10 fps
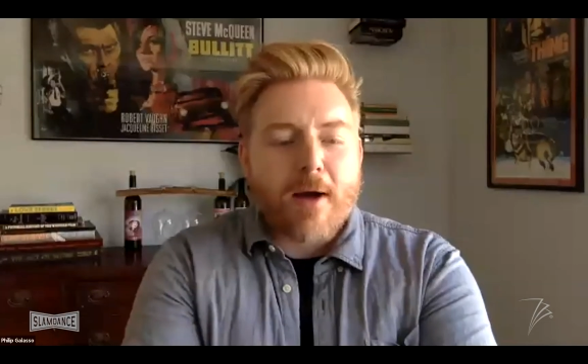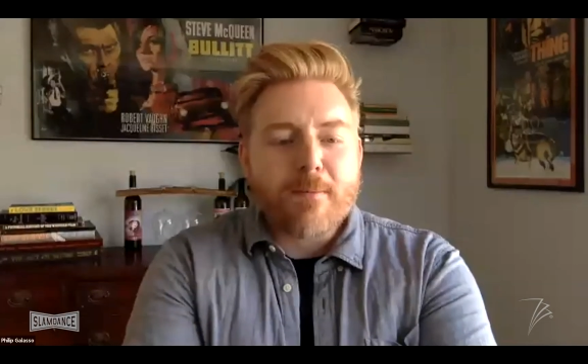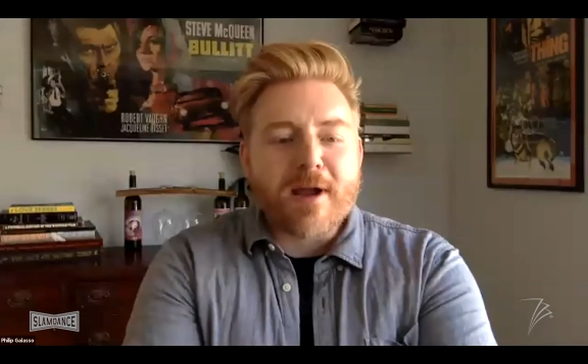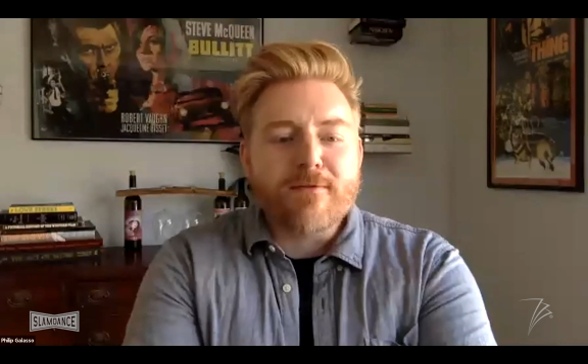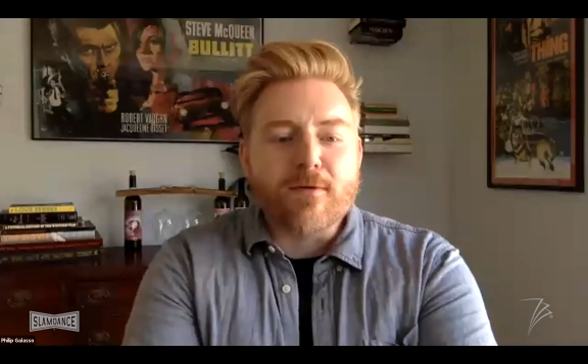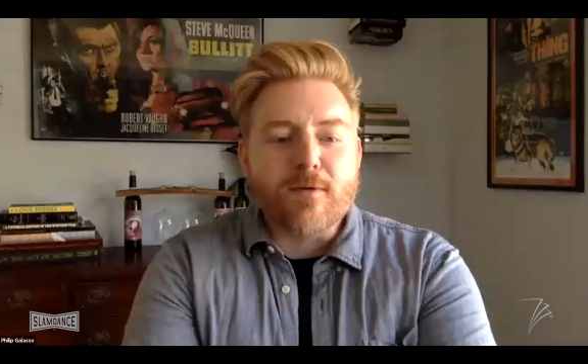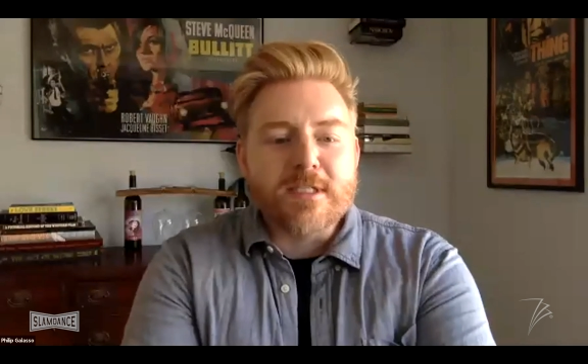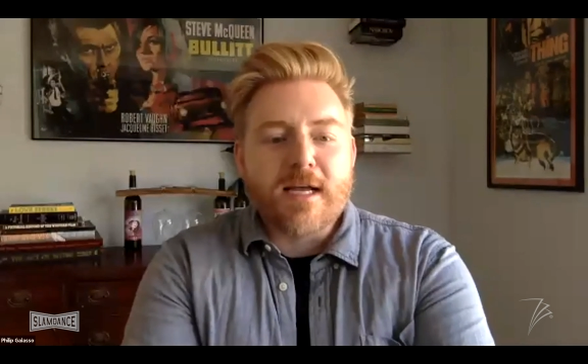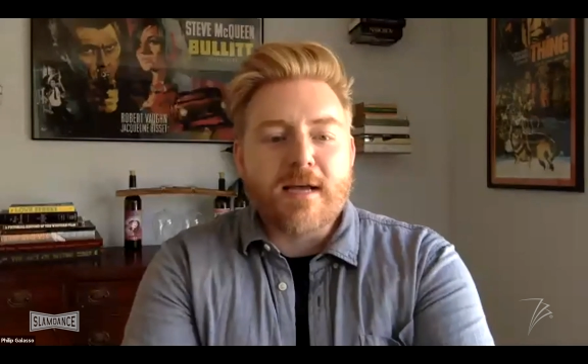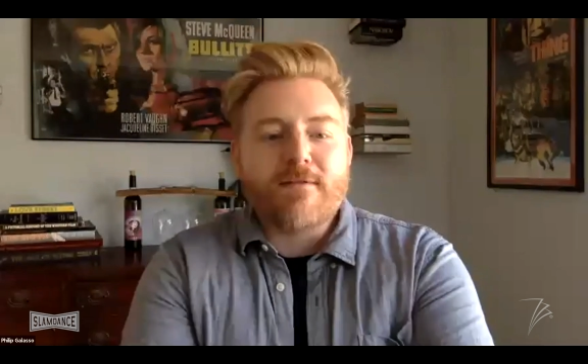painful was
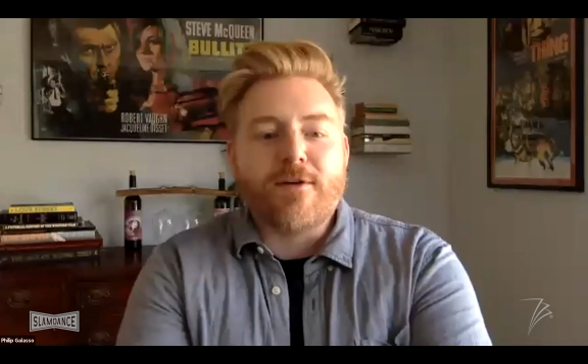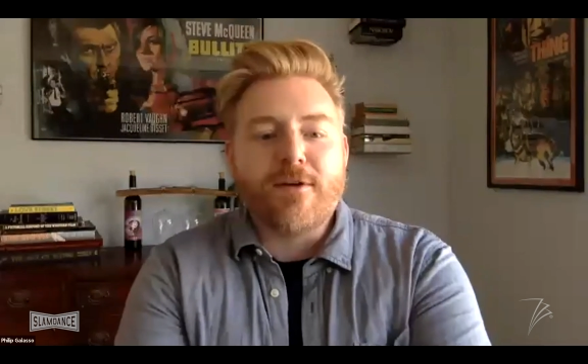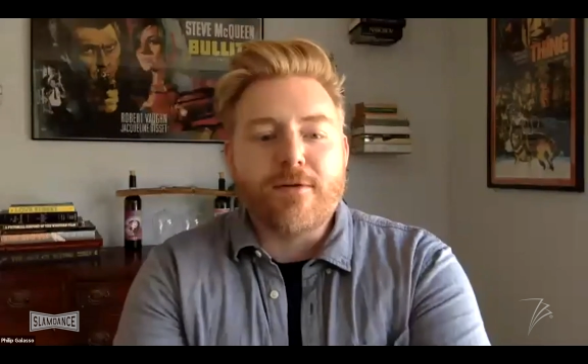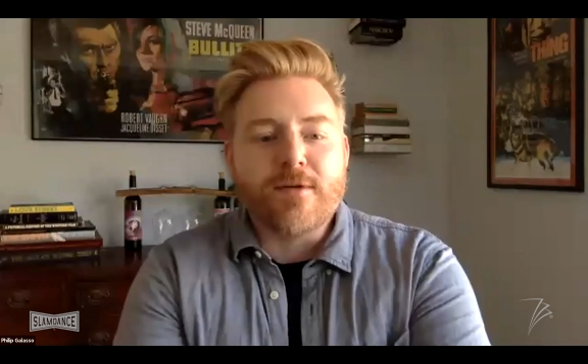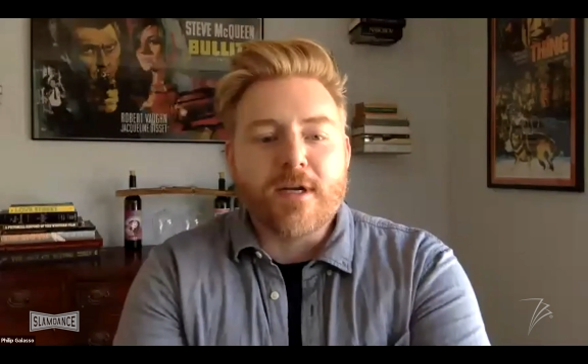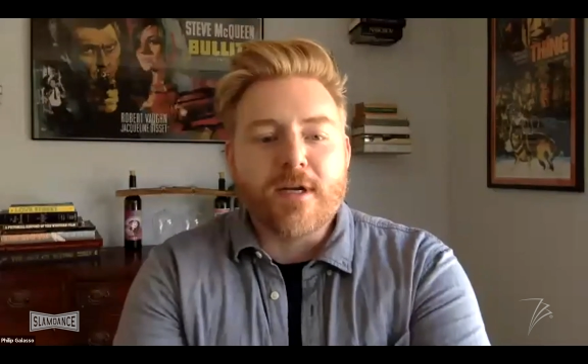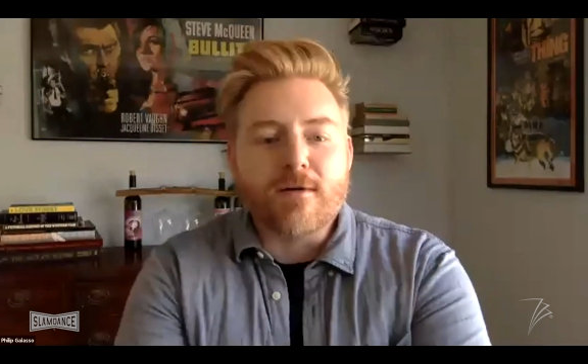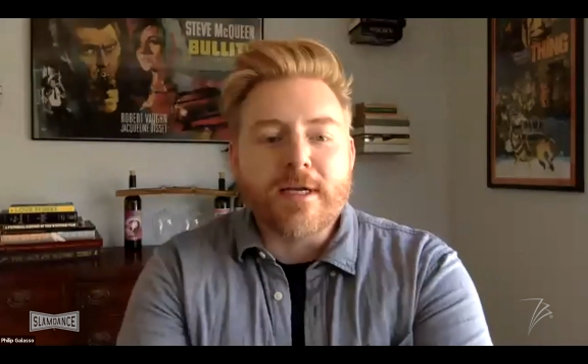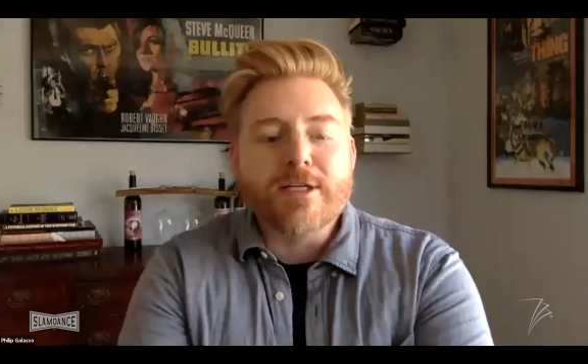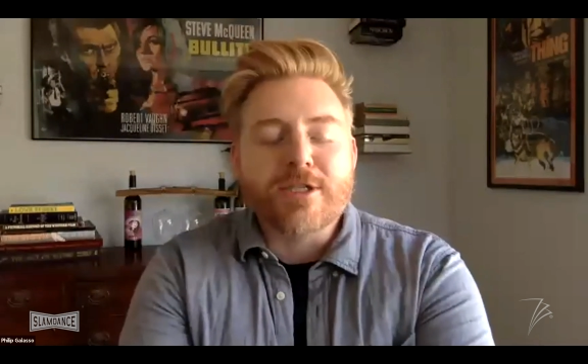that for you, you know,
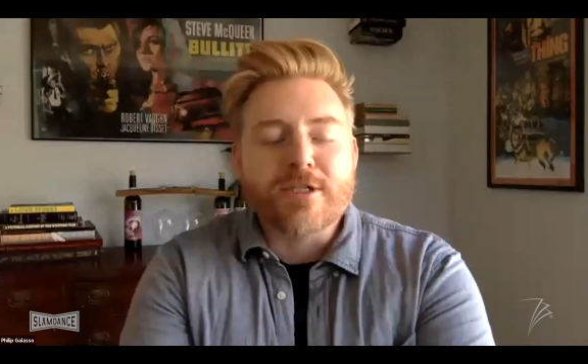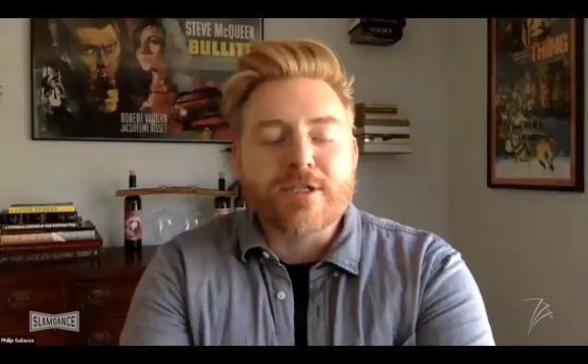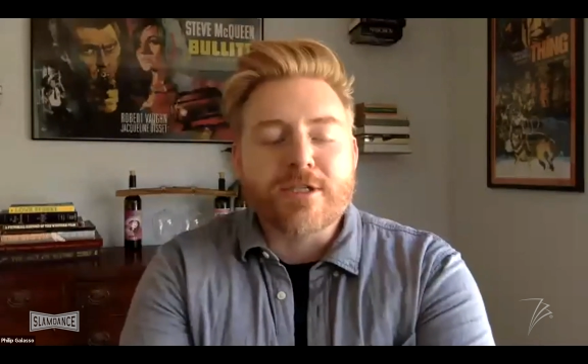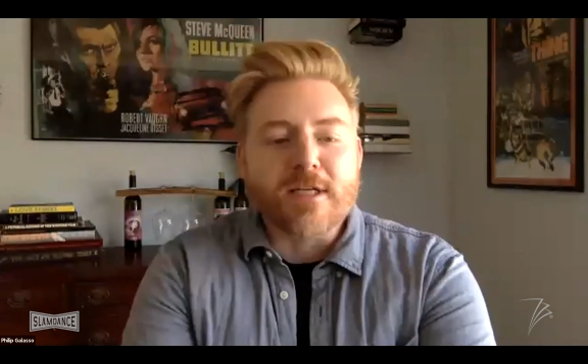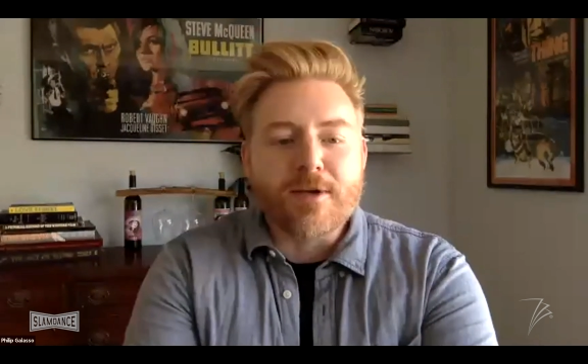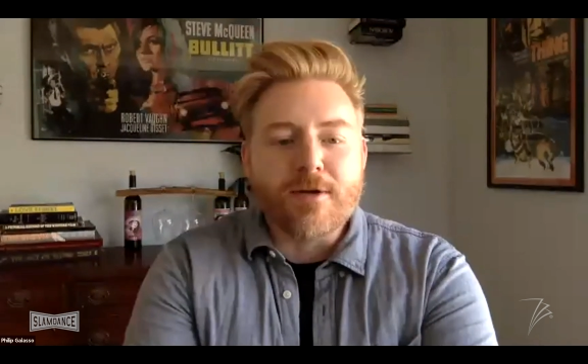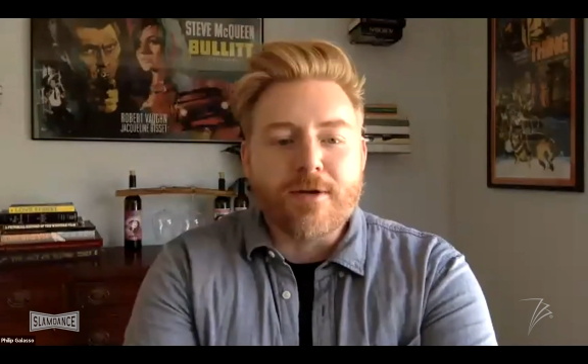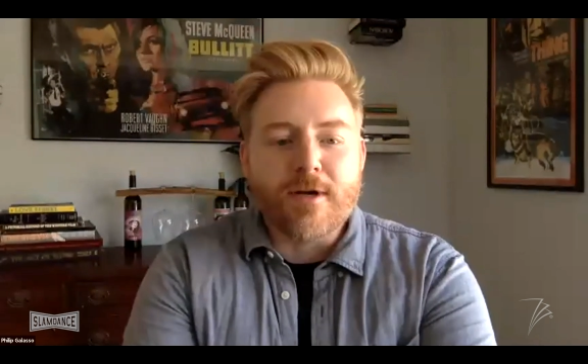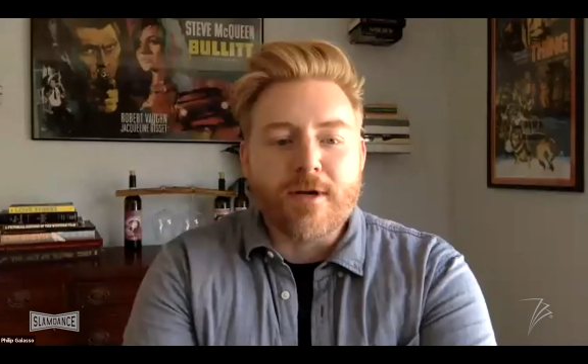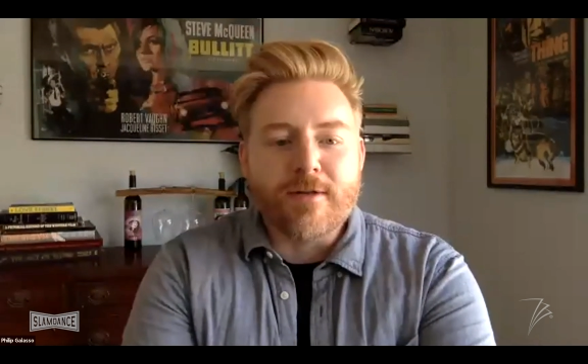initially when
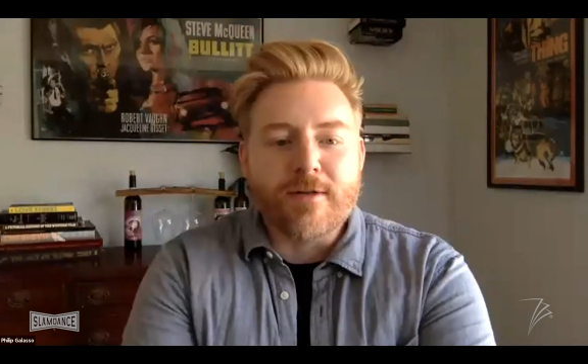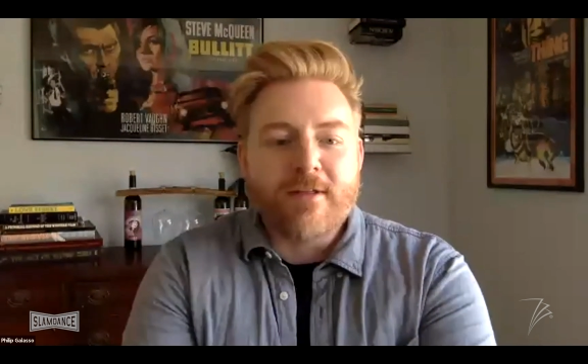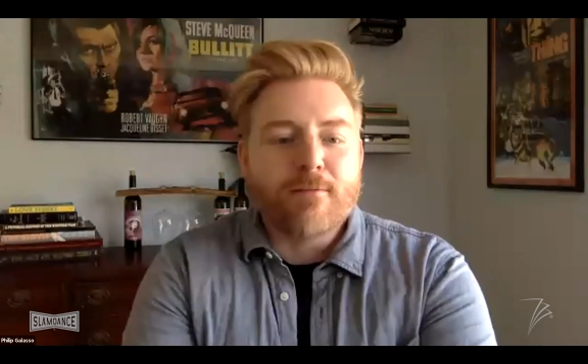you know,